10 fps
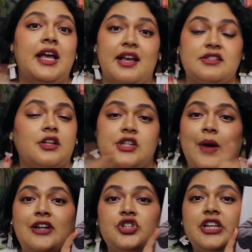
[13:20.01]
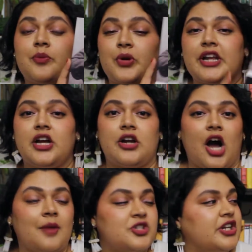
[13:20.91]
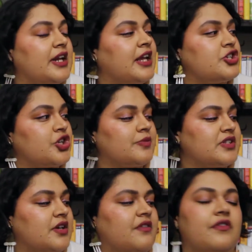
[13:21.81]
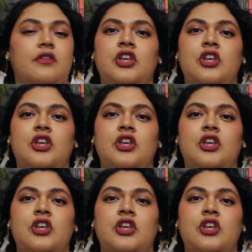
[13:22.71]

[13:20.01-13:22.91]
is also actually a pretty good option in terms of,